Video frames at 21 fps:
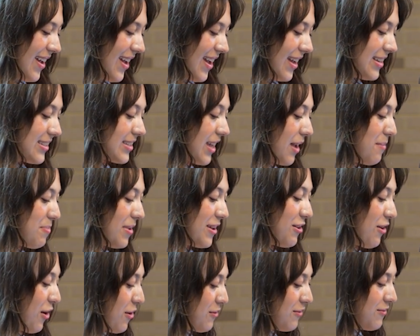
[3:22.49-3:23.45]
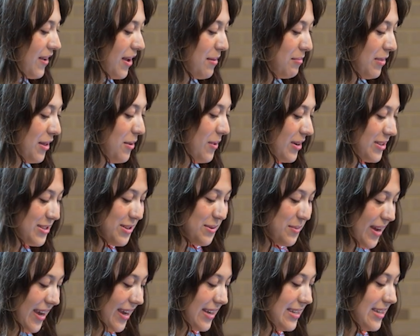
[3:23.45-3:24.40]
Escaping your own family once a
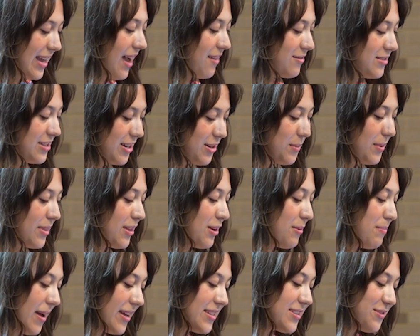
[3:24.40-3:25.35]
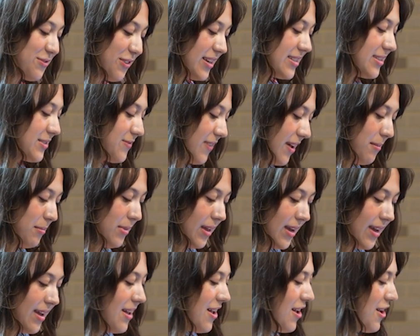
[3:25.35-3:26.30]
week to have dinner with your best friend's
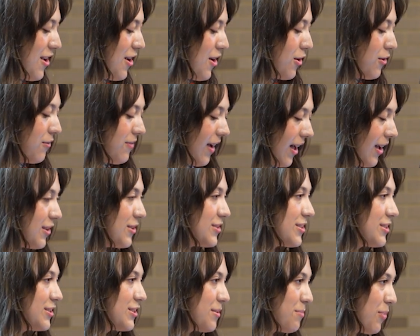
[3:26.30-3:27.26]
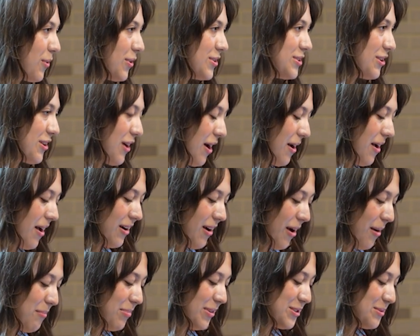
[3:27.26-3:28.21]
family who values and supports your
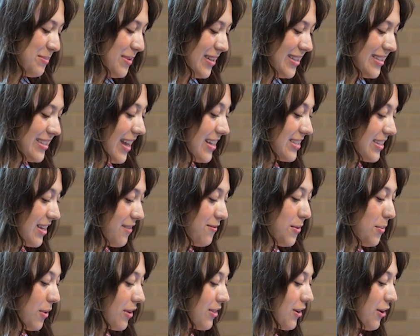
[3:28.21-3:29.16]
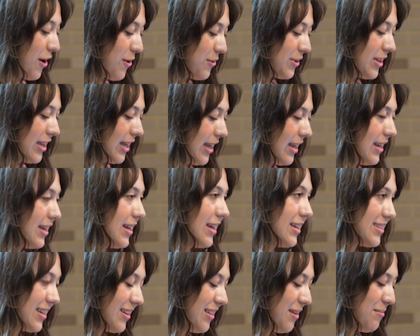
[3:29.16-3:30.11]
accomplishments as if you were their own kid
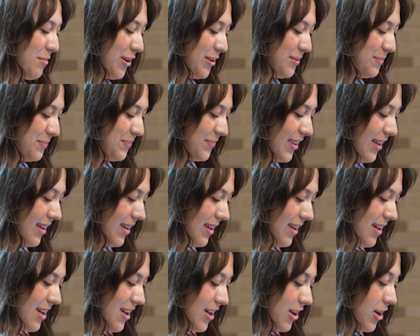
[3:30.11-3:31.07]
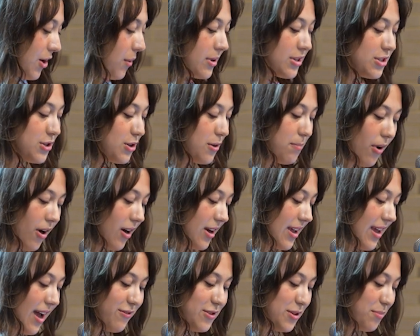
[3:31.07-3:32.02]
is a glimmer. Going to a
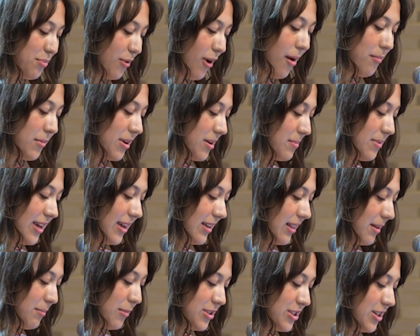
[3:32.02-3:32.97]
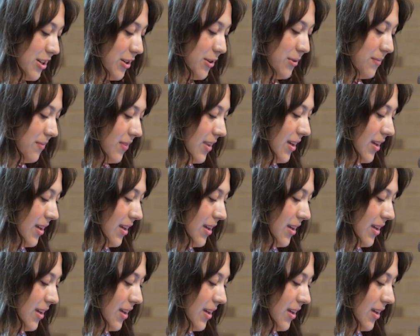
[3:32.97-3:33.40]
party after prom could be a glimmer too.